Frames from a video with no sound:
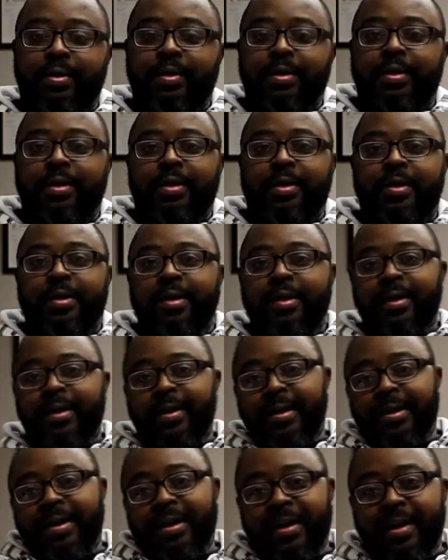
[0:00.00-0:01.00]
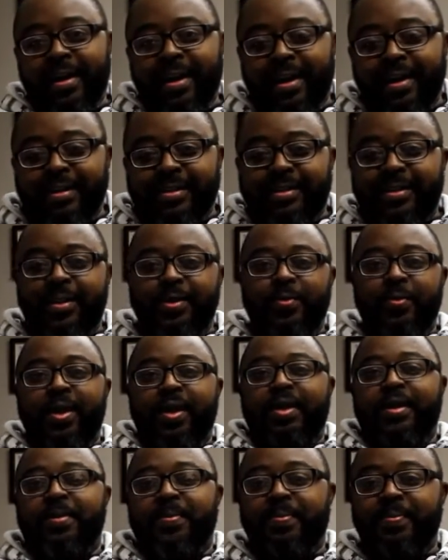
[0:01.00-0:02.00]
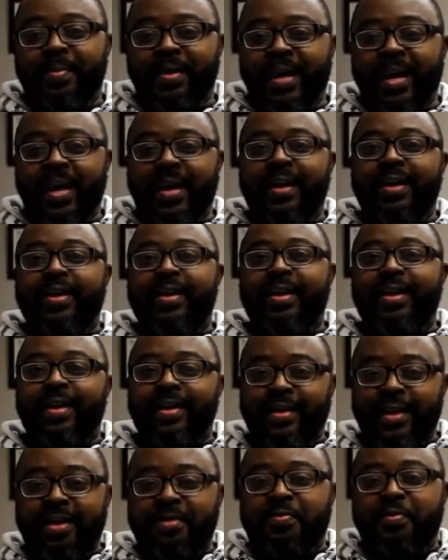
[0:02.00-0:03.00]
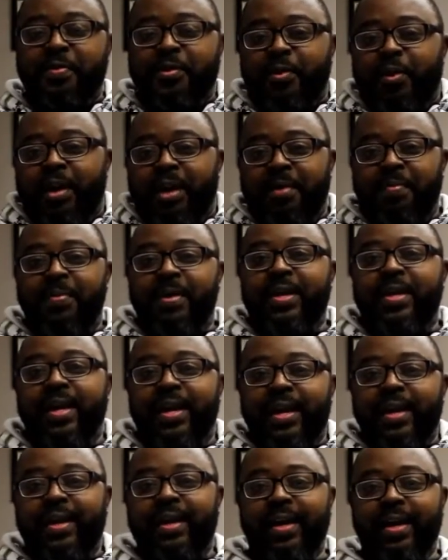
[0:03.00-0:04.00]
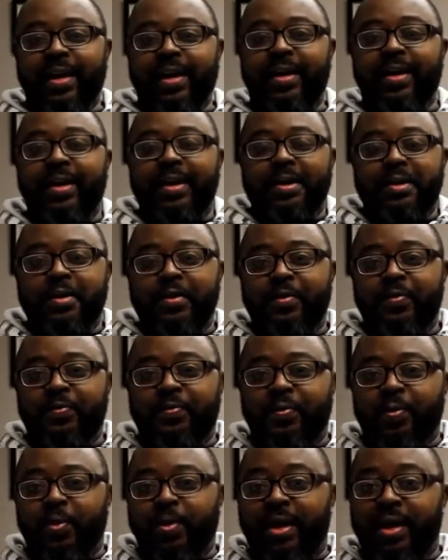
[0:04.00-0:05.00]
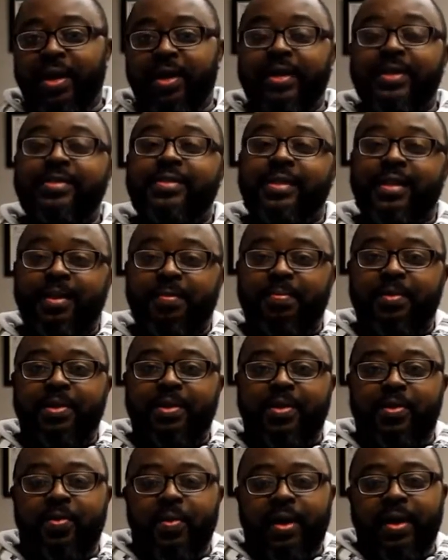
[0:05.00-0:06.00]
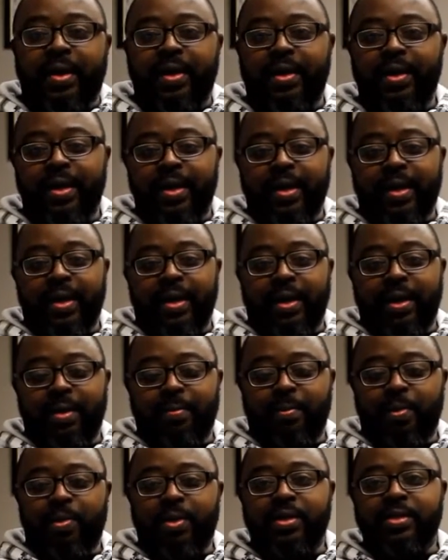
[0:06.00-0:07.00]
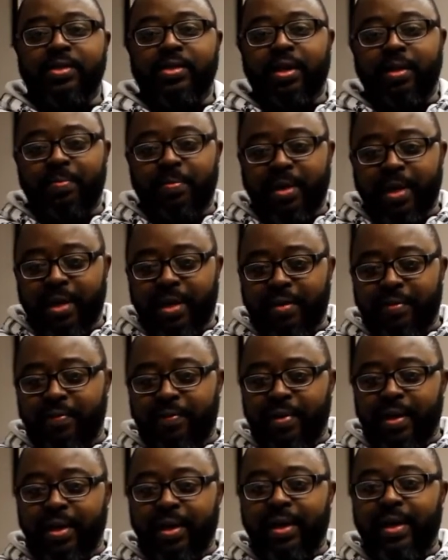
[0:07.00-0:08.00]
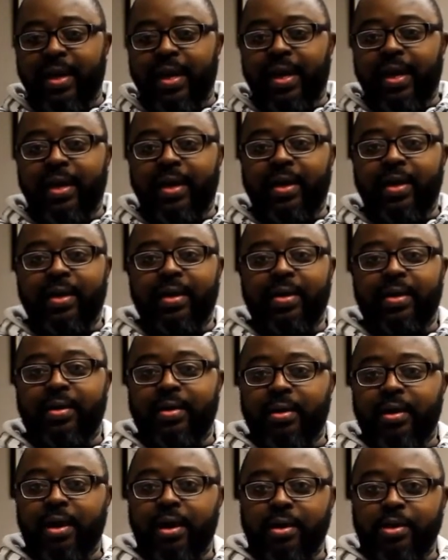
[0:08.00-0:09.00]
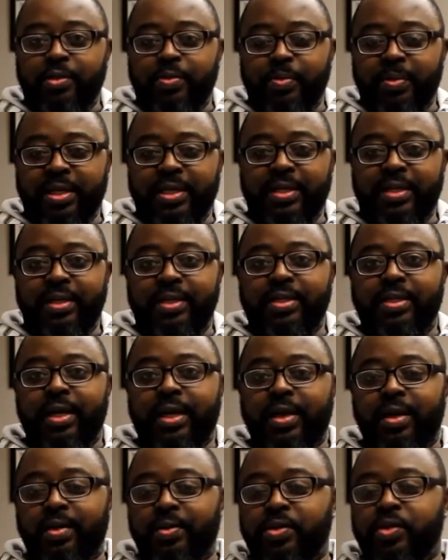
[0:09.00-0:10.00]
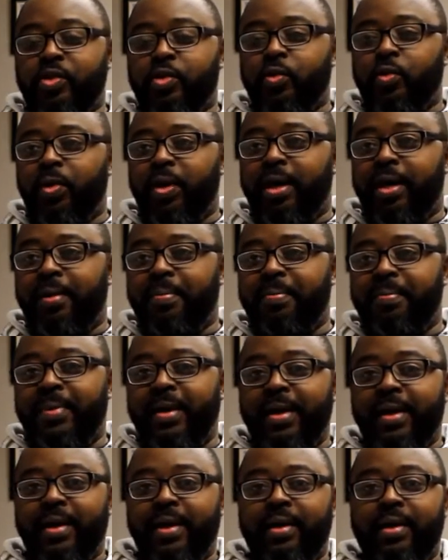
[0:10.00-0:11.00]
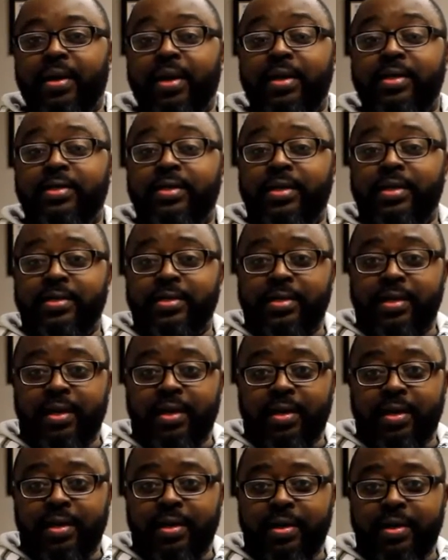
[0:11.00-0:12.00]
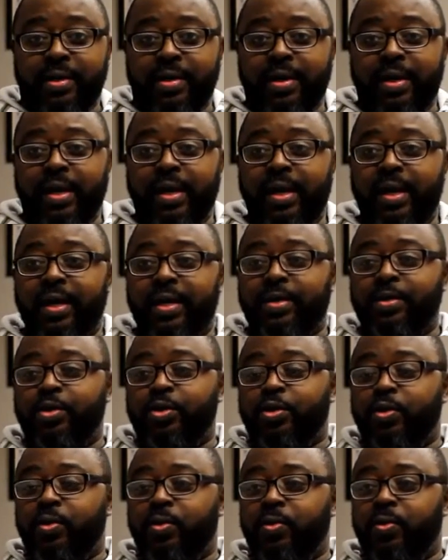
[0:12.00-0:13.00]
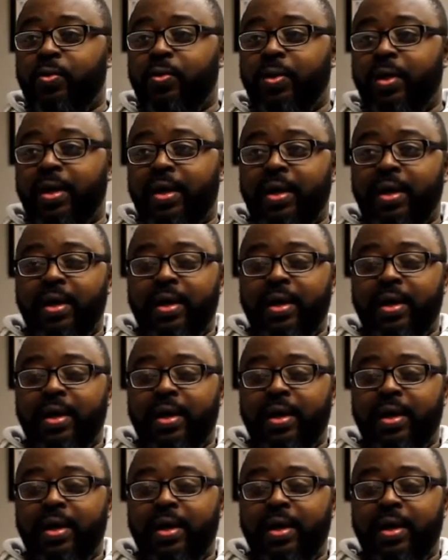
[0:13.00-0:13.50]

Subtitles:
for me. Hey guys, welcome and thanks for joining me yet again for lesson number 3. I want to start by giving a acknowledgement and a shout out to KJ Senior and to